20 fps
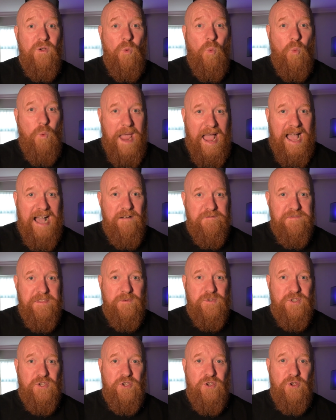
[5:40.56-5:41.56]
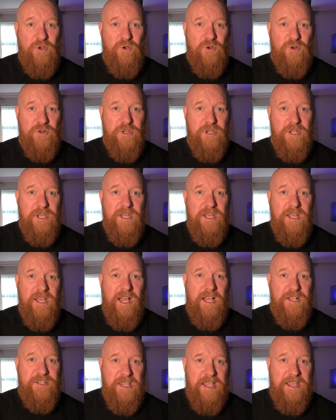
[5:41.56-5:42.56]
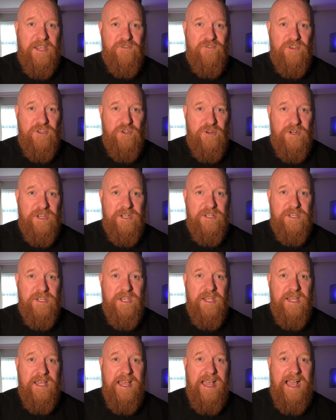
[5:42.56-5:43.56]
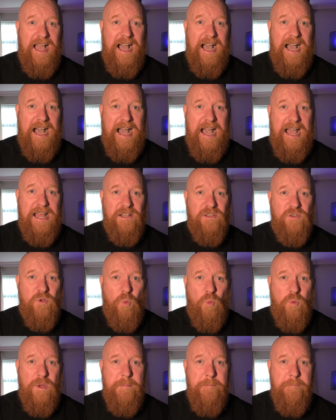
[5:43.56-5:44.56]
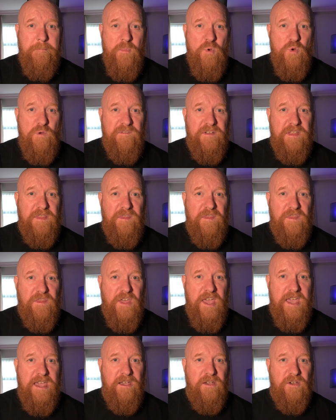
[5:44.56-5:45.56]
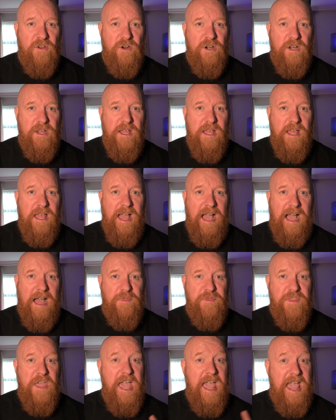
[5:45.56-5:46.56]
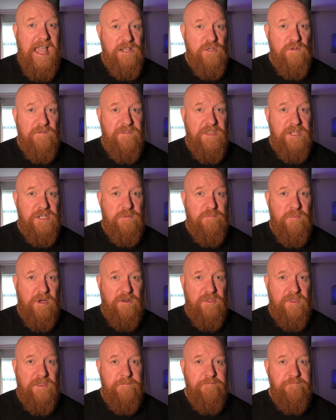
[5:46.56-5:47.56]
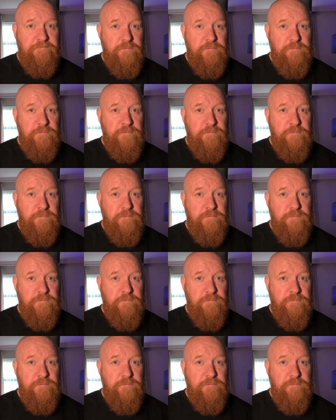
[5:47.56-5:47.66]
We have now secured a secondary unit, and we're moving there at the end of this month.